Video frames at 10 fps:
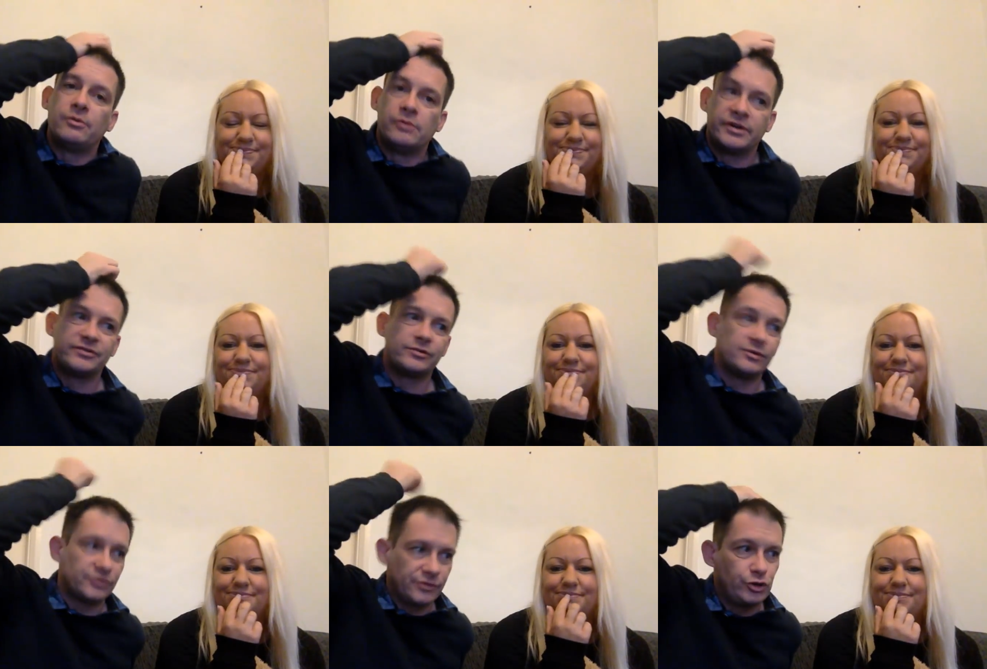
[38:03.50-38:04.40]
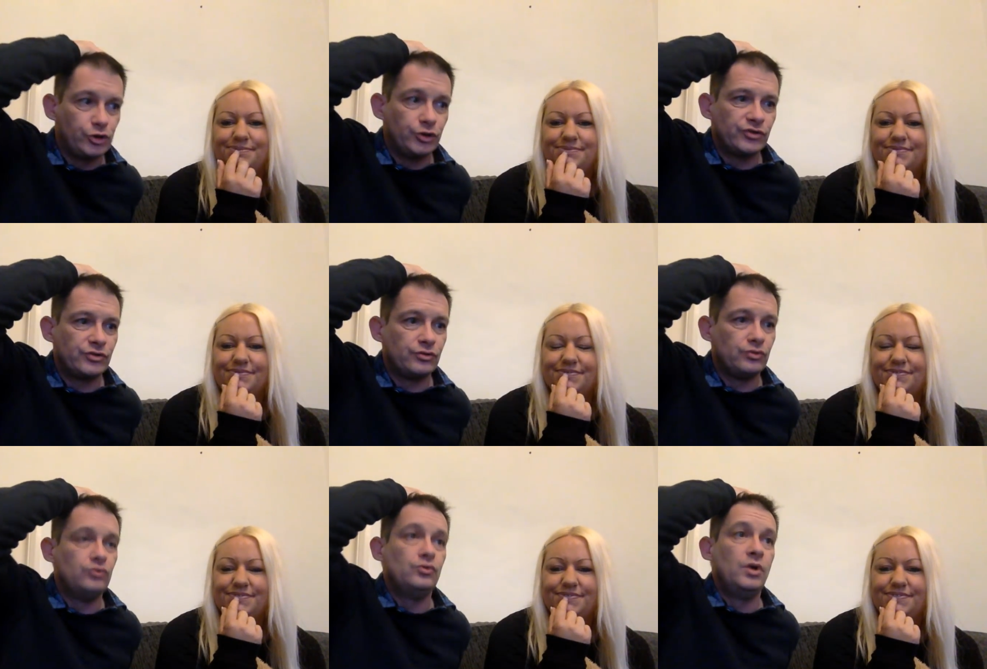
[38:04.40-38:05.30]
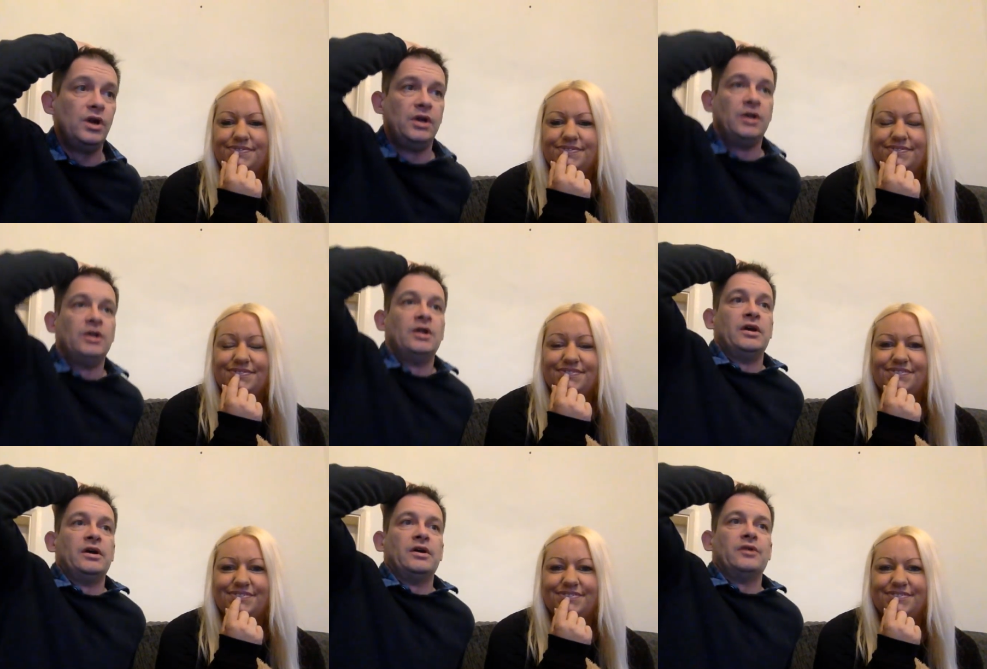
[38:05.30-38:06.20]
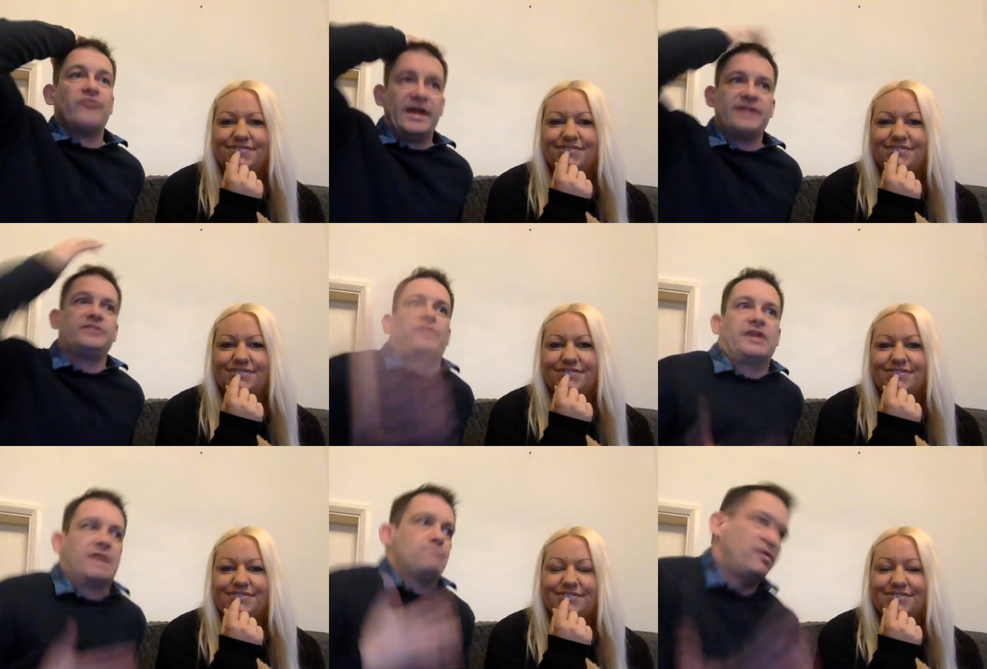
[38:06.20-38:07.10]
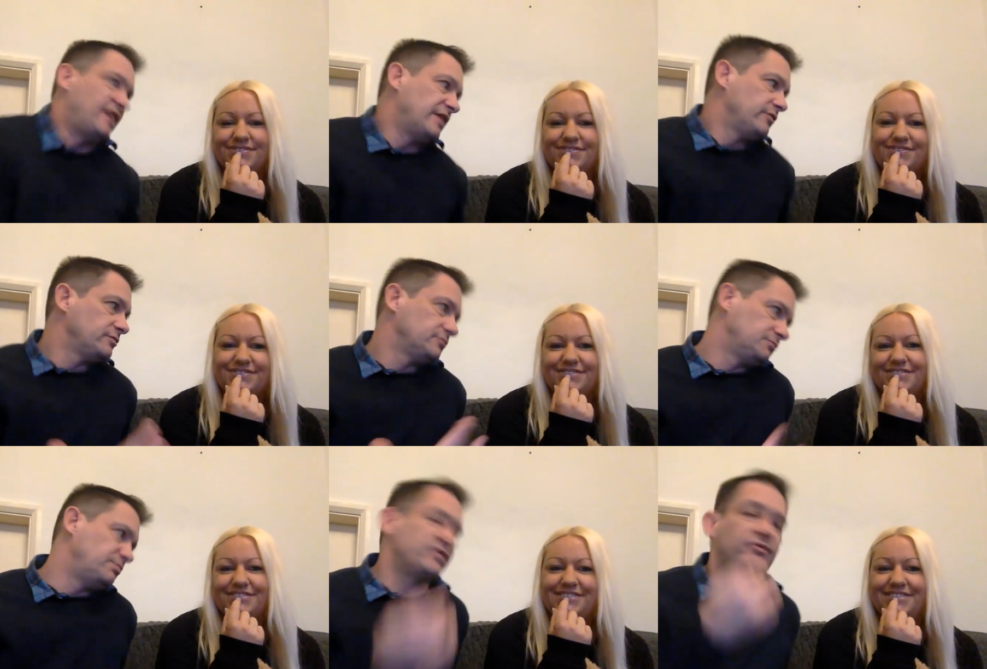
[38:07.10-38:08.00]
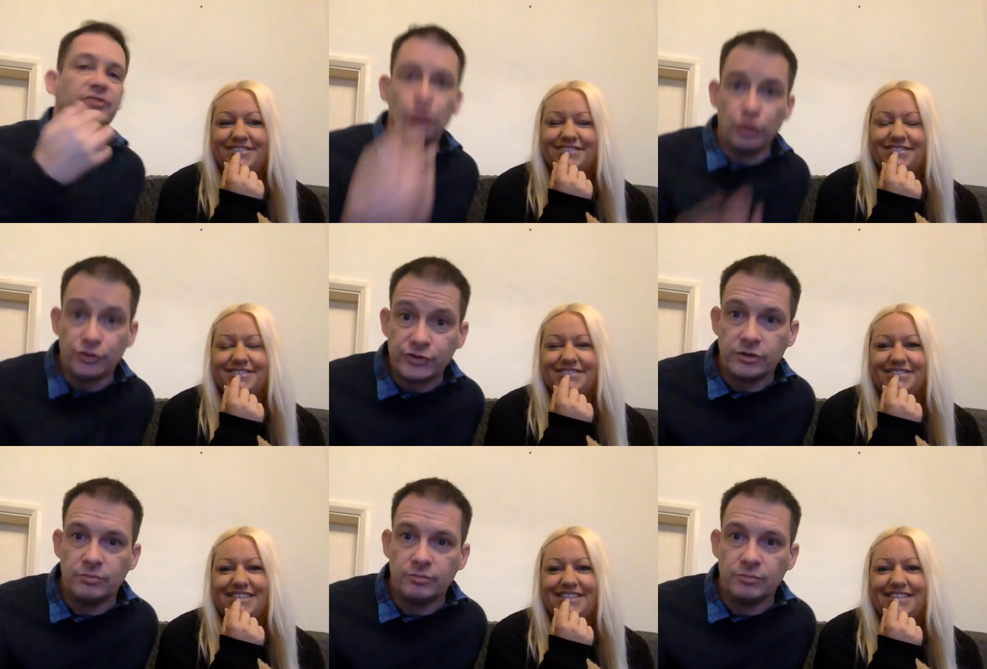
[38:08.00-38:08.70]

Speaker 1: we wanted to go to the show to find the camper van best for us,